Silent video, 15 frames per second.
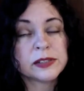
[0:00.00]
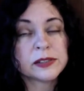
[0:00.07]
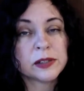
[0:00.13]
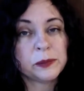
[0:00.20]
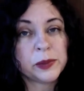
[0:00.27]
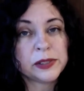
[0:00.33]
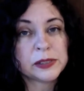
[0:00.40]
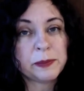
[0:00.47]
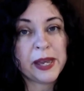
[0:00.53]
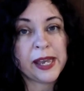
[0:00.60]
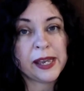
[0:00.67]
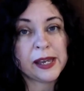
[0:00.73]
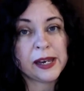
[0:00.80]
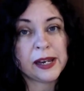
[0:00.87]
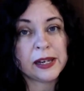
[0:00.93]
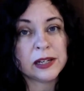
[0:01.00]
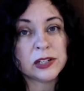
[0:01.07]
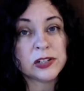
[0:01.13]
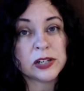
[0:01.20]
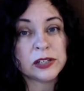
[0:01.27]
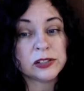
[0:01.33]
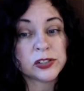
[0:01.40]
someone's pain and
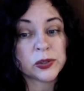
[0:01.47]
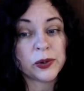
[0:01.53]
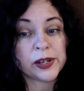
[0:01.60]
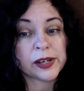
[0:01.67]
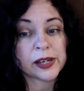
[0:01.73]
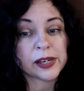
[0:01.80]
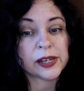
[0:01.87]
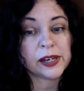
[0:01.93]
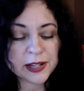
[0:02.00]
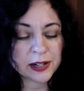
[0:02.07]
enjoying it.